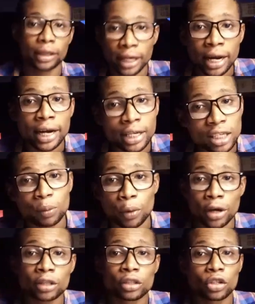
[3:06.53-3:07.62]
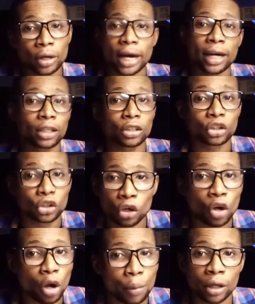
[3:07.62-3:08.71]
Then at this point, you can show
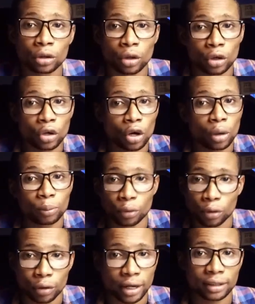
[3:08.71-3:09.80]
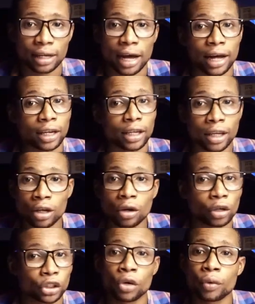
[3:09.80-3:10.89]
your mentor your progress and he
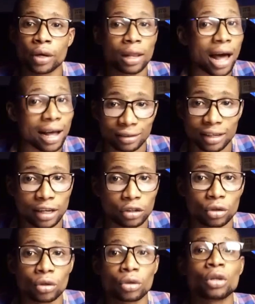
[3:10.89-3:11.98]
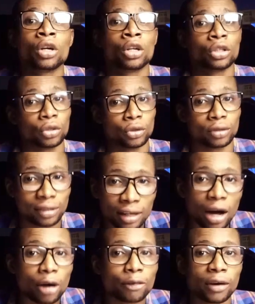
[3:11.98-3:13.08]
or she will assess you to
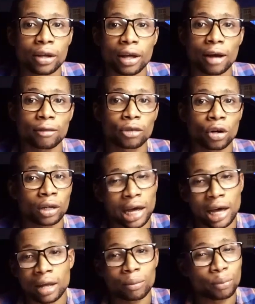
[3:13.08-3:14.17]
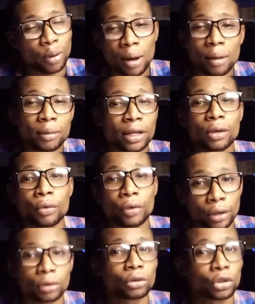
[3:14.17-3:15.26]
see how far you have gone and probably
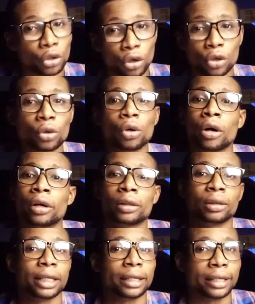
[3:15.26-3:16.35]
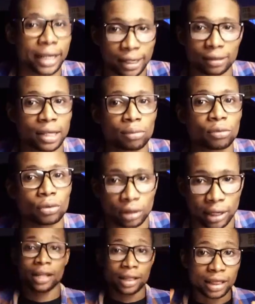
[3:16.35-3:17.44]
will show you on the next step to
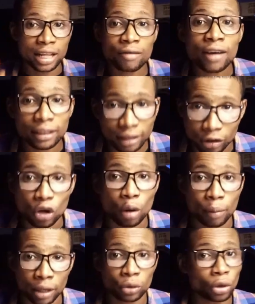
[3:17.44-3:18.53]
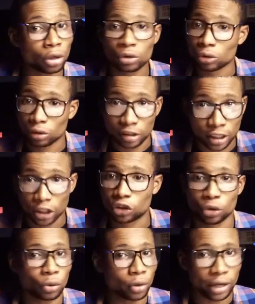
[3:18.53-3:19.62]
take. Never tell your mentor to teach
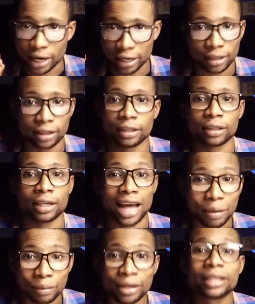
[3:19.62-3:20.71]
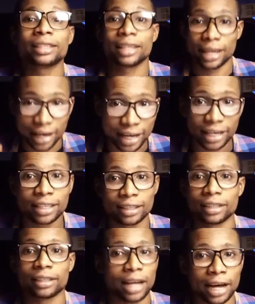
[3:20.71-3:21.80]
you anything. I mean
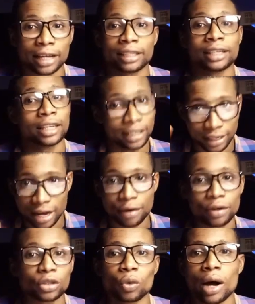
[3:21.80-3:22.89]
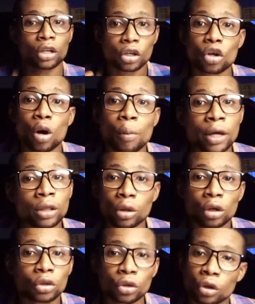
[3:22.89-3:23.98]
anything, and here is why. Your
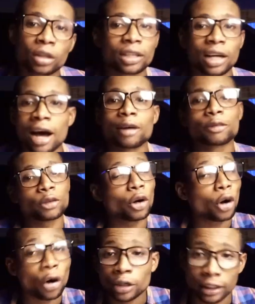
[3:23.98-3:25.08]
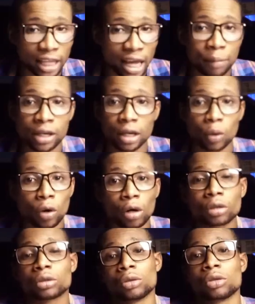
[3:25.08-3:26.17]
mentor do not have all the time in the
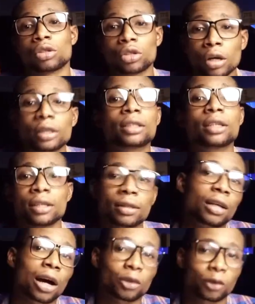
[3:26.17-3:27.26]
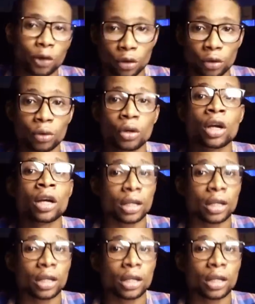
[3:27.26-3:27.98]
world to sort things out for you.